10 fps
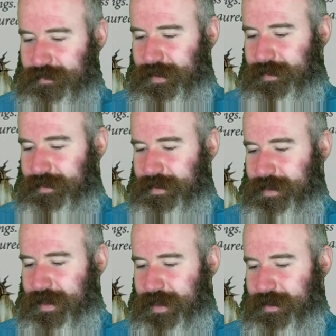yeah,
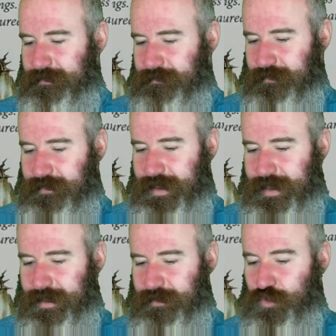they uh,
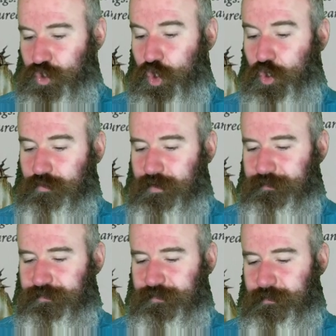they're the colour
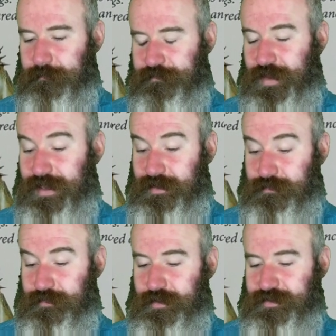of they're
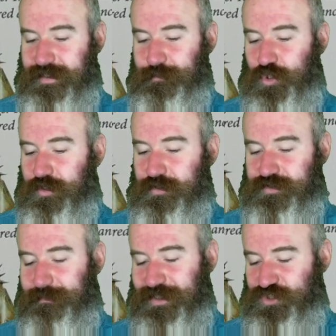the same colour
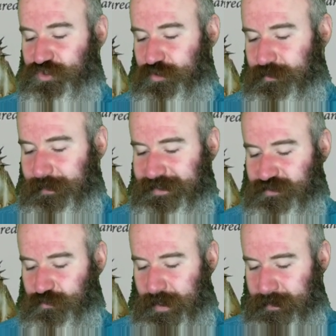to match the shoulder
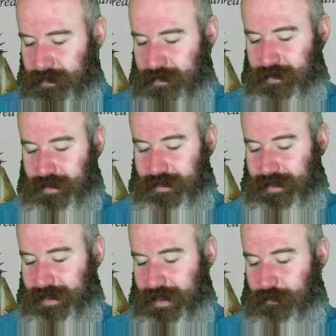pads as well. And
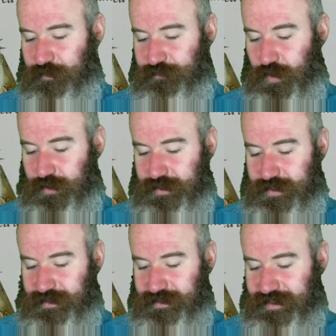then uh, we've got
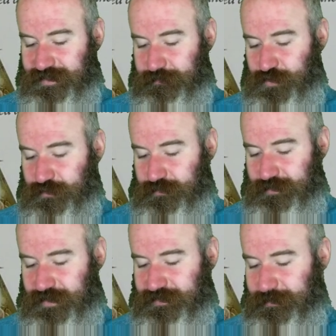the
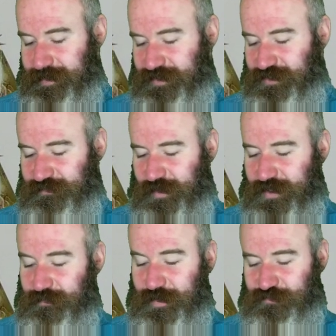decimators,
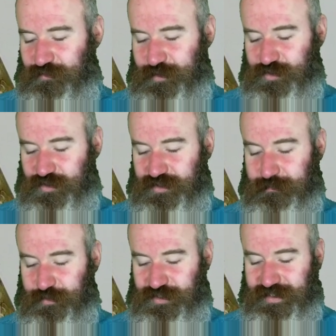rather retributors
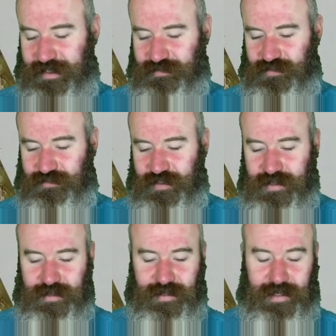and protectors.
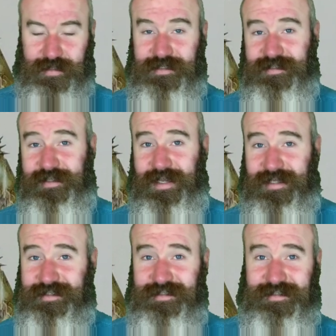Uh, these are the
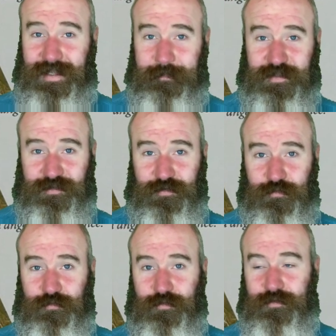guys that step
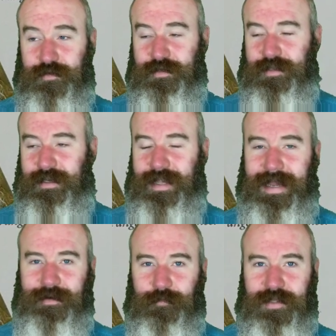into the
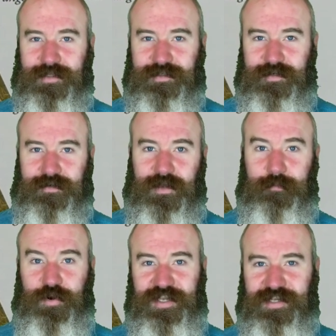line when there's a, a
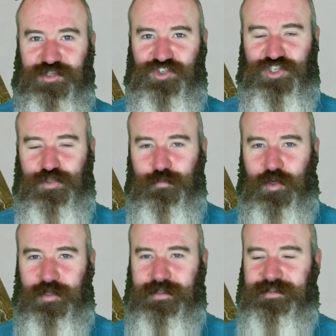break in the shield
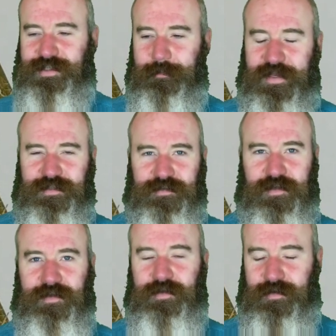wall. They step in
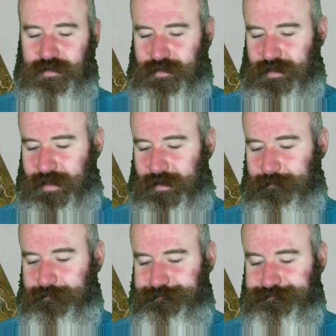to
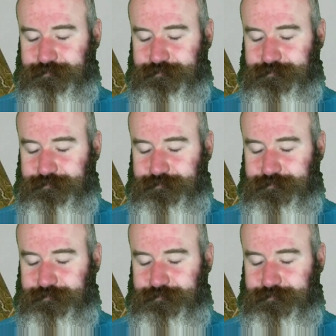um,